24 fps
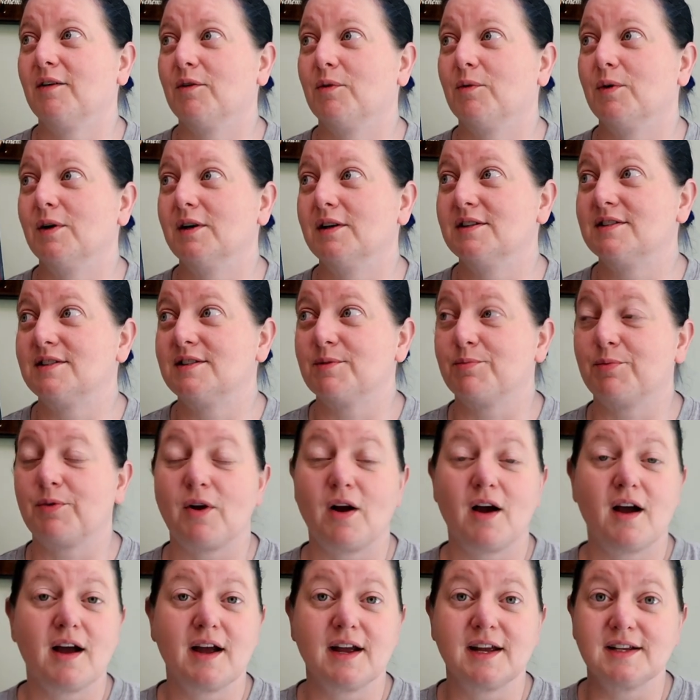was
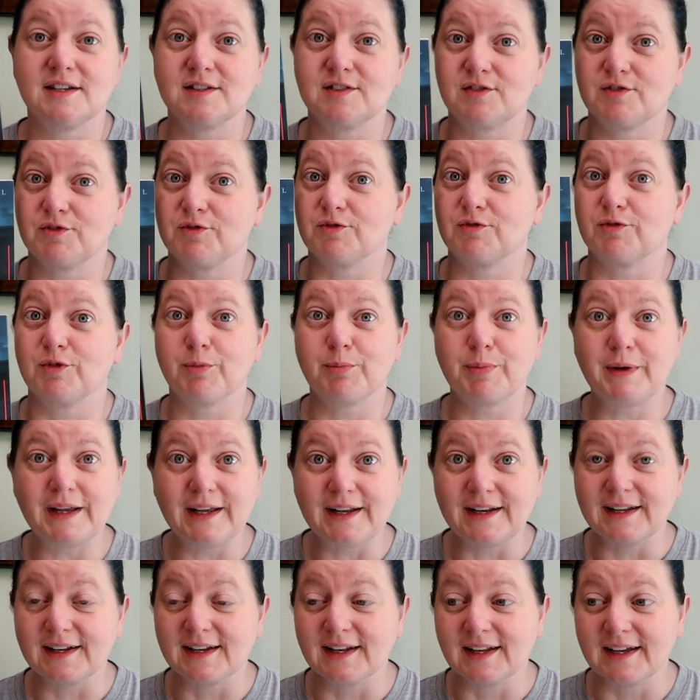surprised
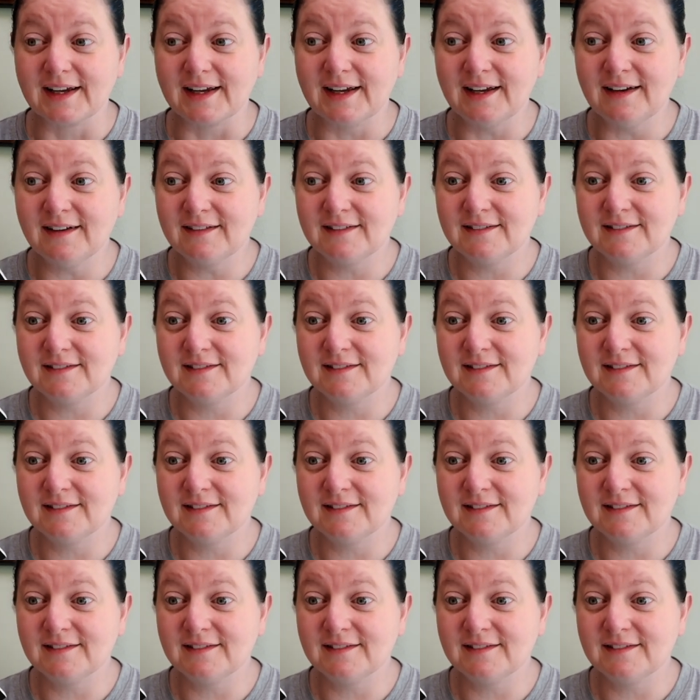repeatedly